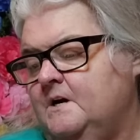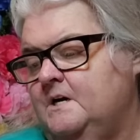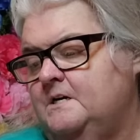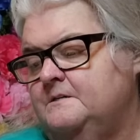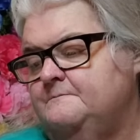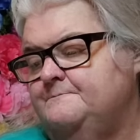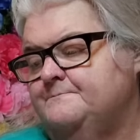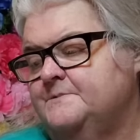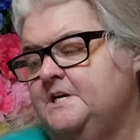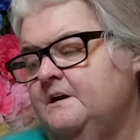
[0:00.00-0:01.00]
Um,
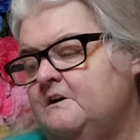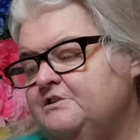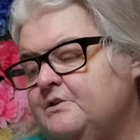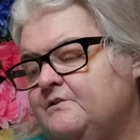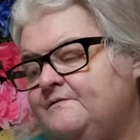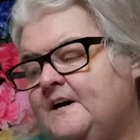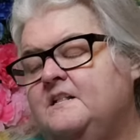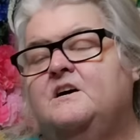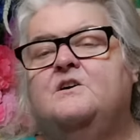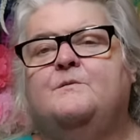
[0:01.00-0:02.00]
and also on
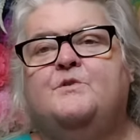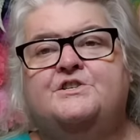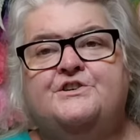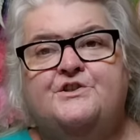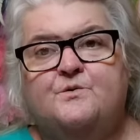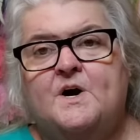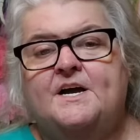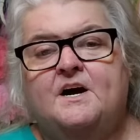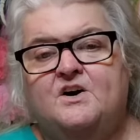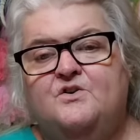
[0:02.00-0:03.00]
Philo, I'm watching The Way
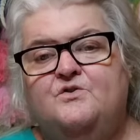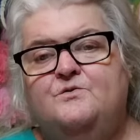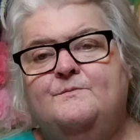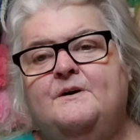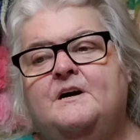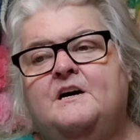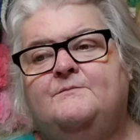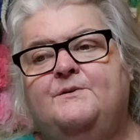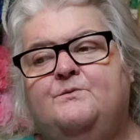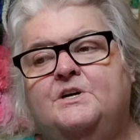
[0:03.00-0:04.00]
Home. I've
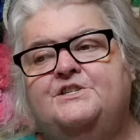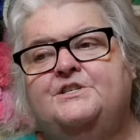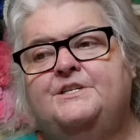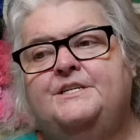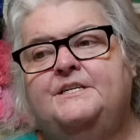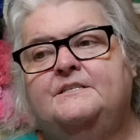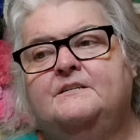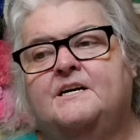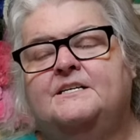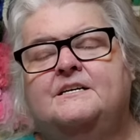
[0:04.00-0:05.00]
been watching it
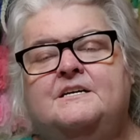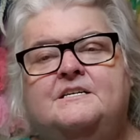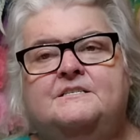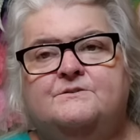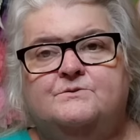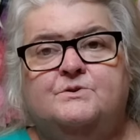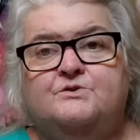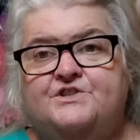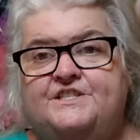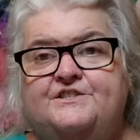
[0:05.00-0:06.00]
like we're
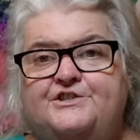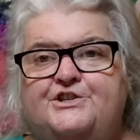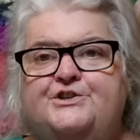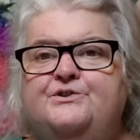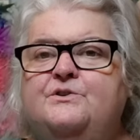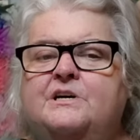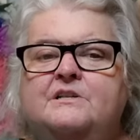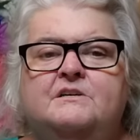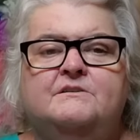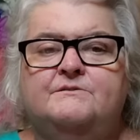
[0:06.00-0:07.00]
on season two. I,
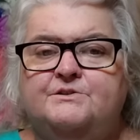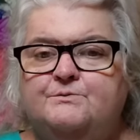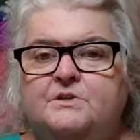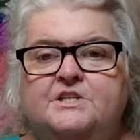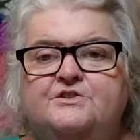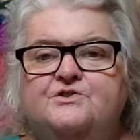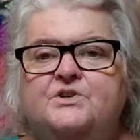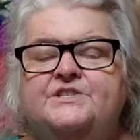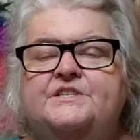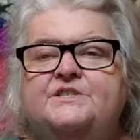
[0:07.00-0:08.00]
I really
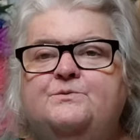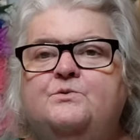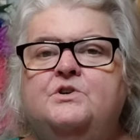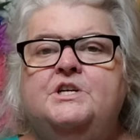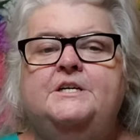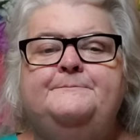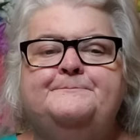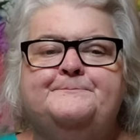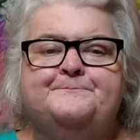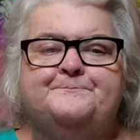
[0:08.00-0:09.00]
enjoyed season one.